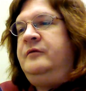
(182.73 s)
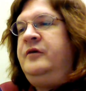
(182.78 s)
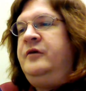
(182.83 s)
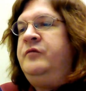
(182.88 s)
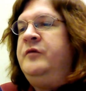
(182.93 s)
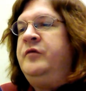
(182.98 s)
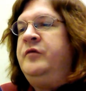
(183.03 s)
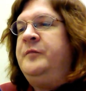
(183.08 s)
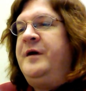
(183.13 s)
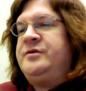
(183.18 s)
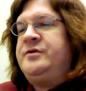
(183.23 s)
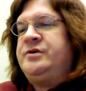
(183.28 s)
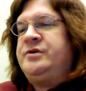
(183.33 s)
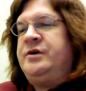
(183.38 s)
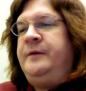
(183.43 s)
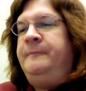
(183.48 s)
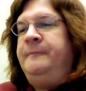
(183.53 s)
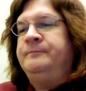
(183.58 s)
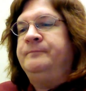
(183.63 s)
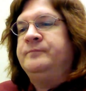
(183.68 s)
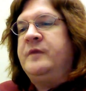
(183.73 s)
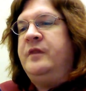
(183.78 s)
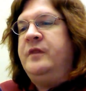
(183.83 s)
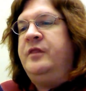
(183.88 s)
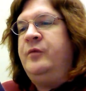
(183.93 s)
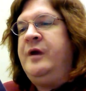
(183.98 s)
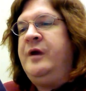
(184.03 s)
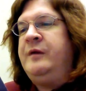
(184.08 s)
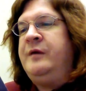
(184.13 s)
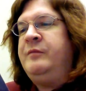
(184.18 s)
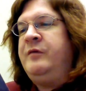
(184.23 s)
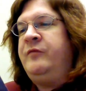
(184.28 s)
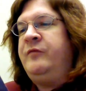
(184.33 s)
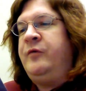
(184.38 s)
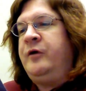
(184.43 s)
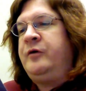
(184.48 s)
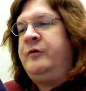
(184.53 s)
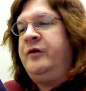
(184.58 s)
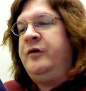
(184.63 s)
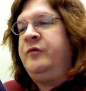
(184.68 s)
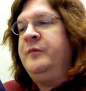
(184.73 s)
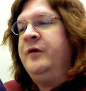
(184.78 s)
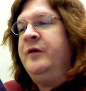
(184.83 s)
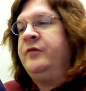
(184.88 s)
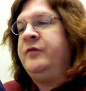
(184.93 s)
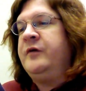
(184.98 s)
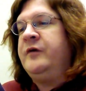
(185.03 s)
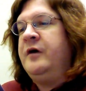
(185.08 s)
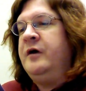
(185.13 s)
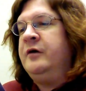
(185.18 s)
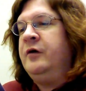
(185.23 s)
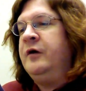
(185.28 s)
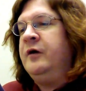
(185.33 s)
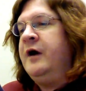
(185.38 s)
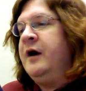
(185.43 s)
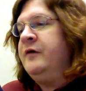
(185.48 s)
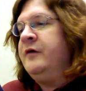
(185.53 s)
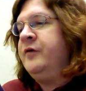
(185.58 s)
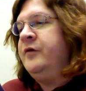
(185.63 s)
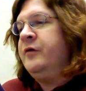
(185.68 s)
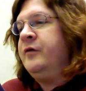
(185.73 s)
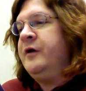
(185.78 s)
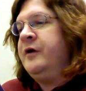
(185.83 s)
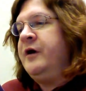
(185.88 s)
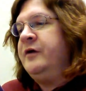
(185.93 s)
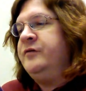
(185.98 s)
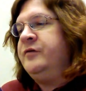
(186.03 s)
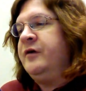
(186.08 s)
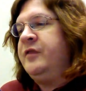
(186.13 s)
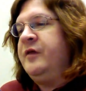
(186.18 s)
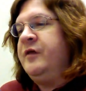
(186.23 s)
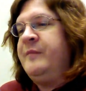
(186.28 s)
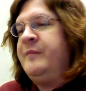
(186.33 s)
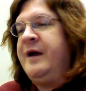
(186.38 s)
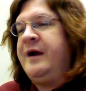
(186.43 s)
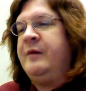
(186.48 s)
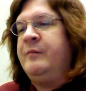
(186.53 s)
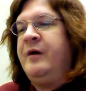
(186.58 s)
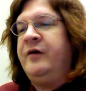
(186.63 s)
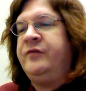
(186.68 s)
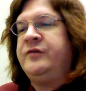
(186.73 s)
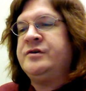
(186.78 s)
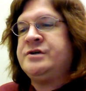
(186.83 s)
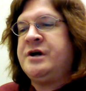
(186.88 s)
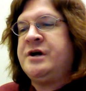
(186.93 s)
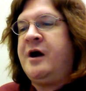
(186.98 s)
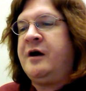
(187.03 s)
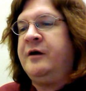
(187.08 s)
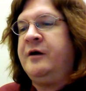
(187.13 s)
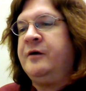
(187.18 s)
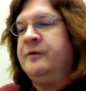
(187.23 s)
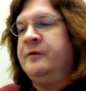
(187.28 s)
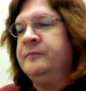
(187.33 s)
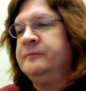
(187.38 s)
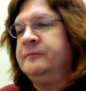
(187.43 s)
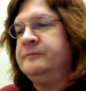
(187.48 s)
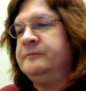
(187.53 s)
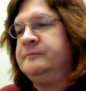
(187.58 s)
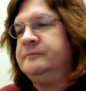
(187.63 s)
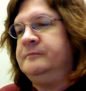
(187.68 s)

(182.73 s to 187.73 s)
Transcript: Christmas Special. The week before Christmas, Uncle Gonzo and I took the megabus to Chicago.